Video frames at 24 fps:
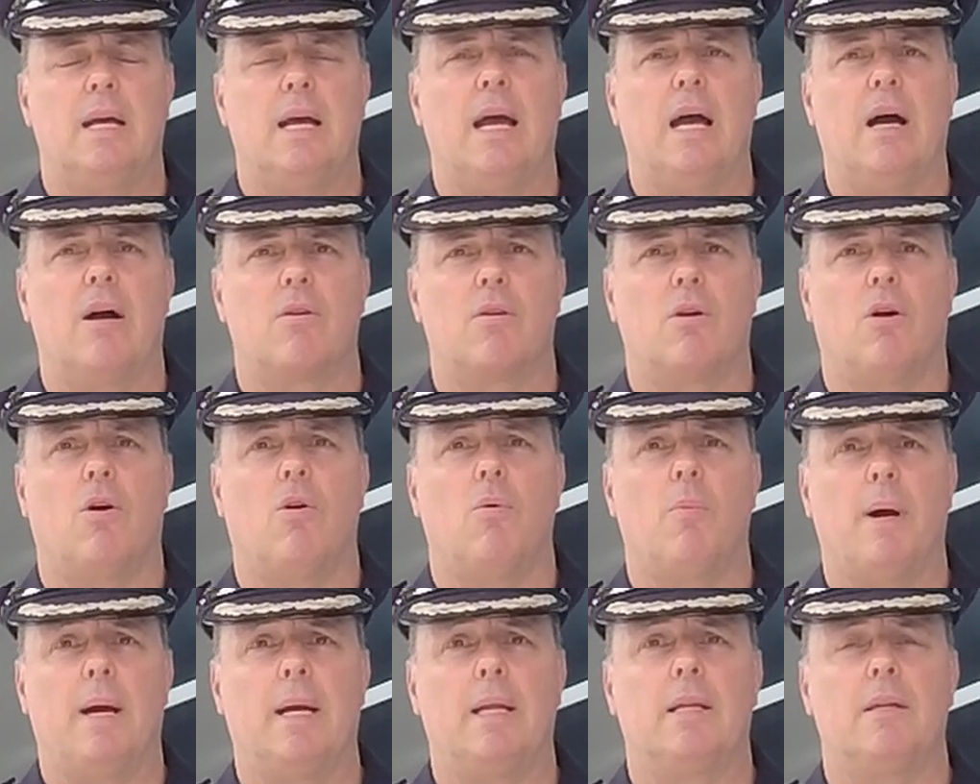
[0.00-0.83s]
alcohol
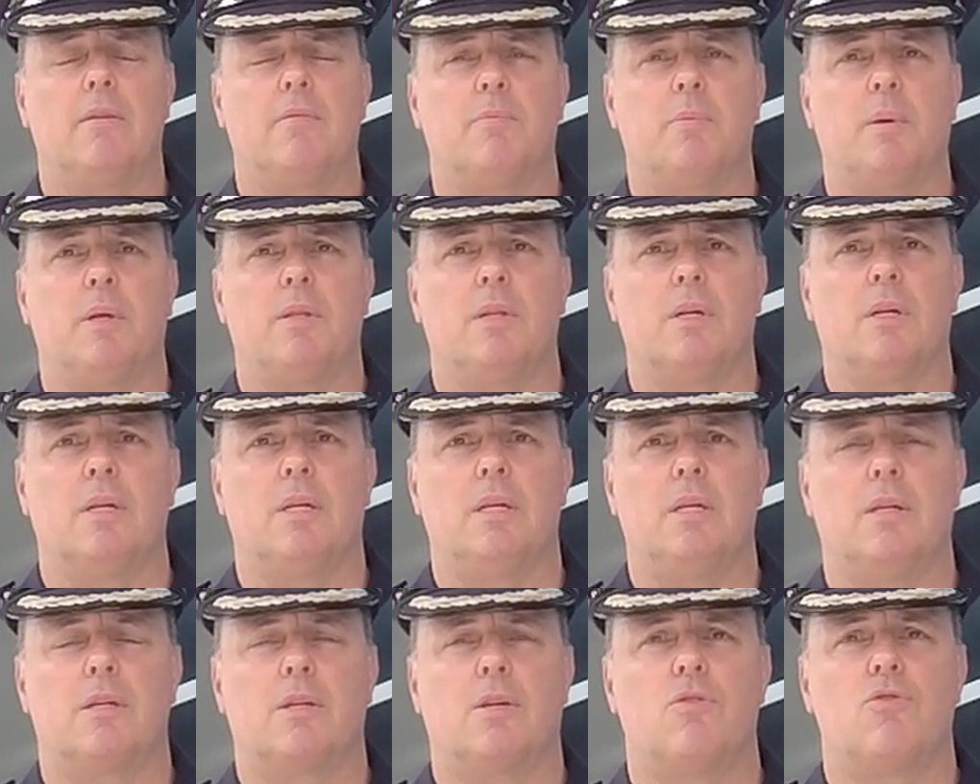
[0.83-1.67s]
mainly have been the
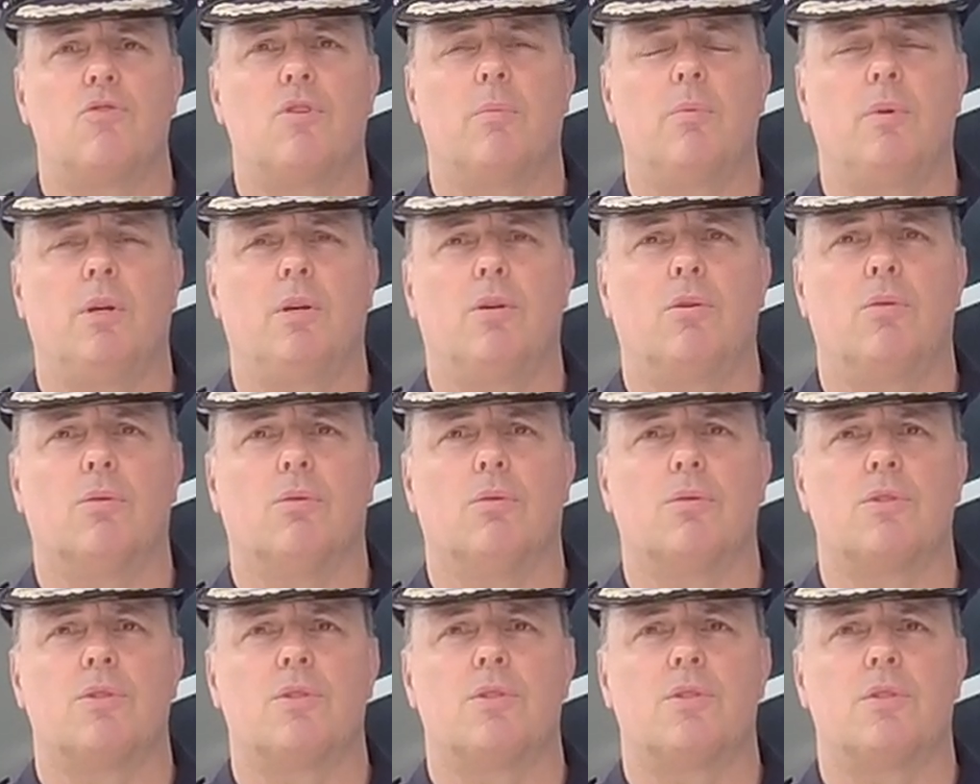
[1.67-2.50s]
contributing
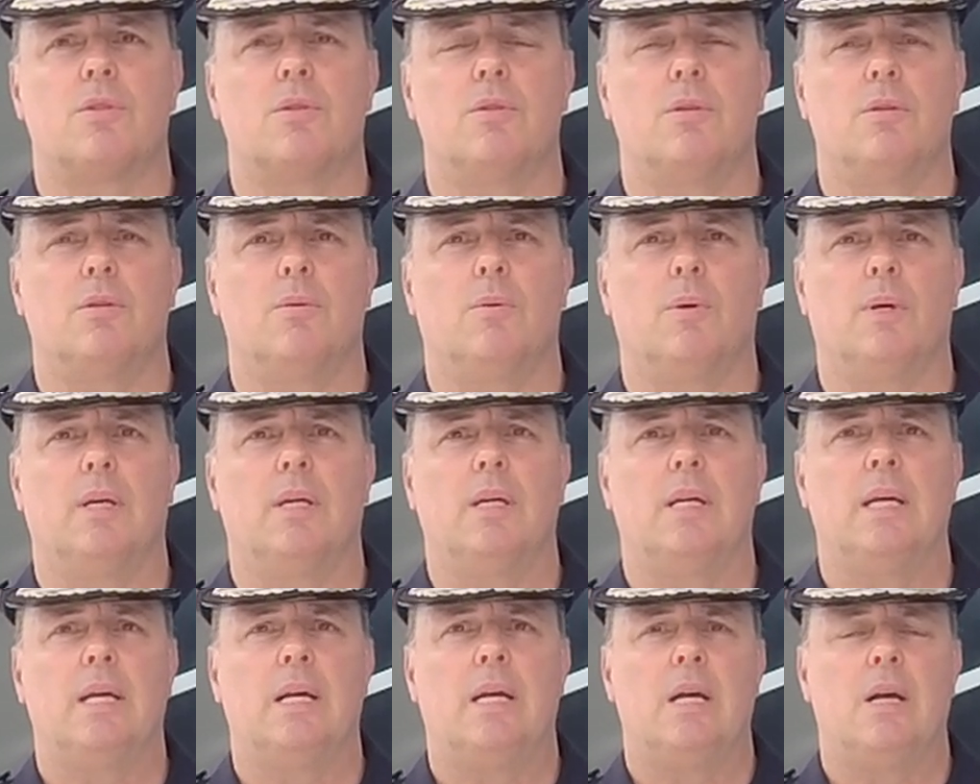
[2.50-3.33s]
causes to
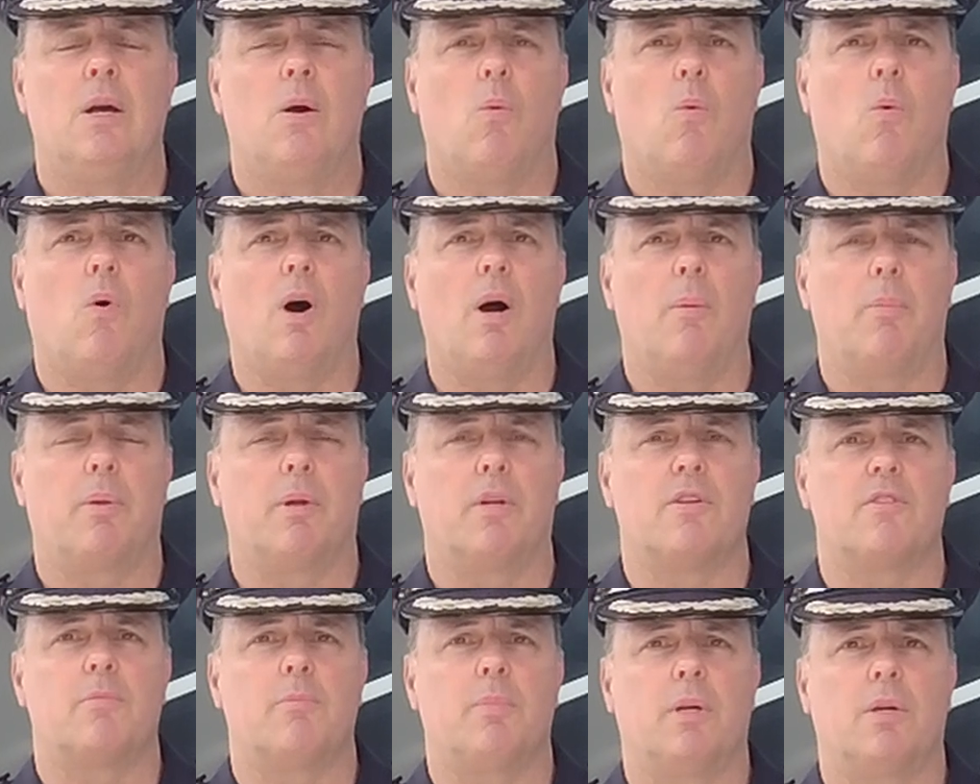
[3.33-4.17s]
why
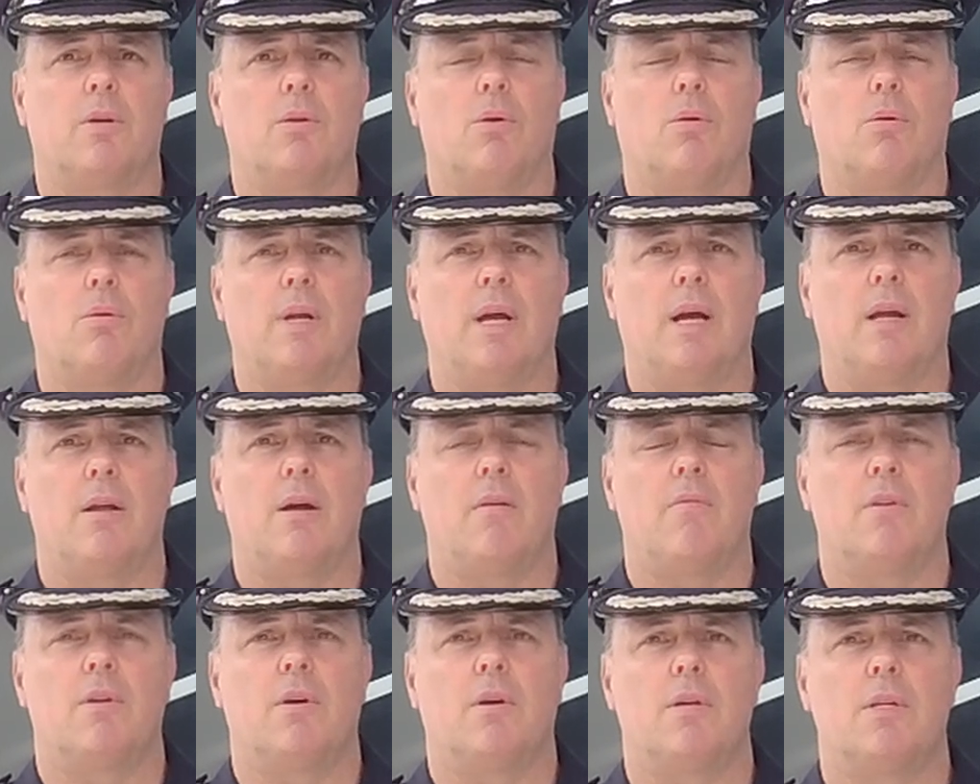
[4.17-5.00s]
police have been called out
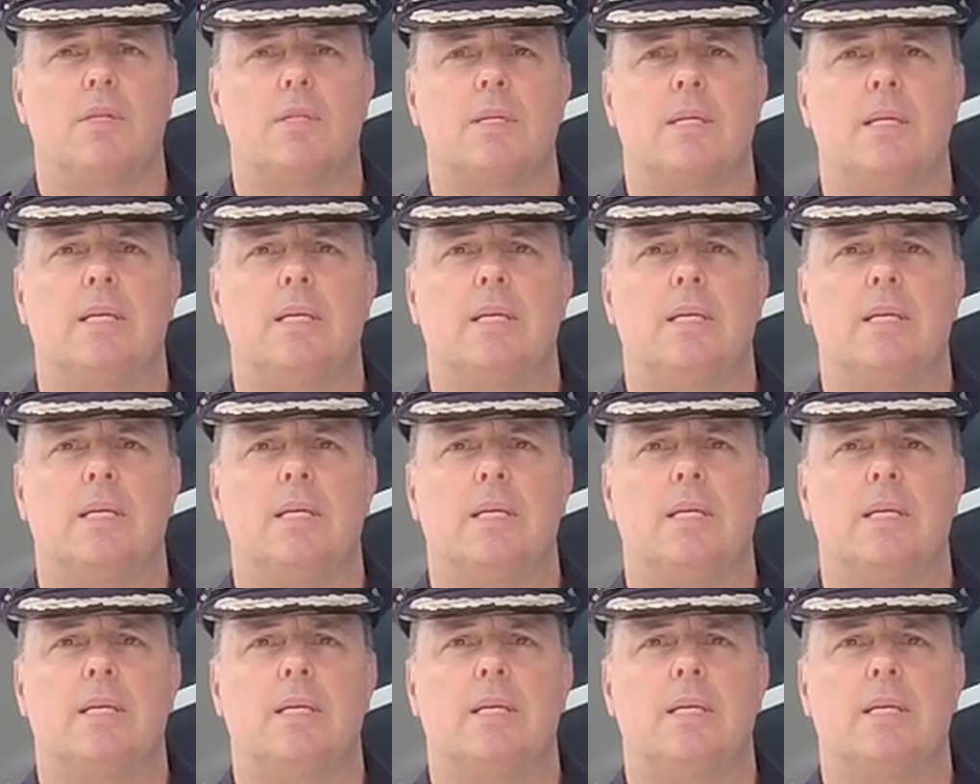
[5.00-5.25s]
overnight.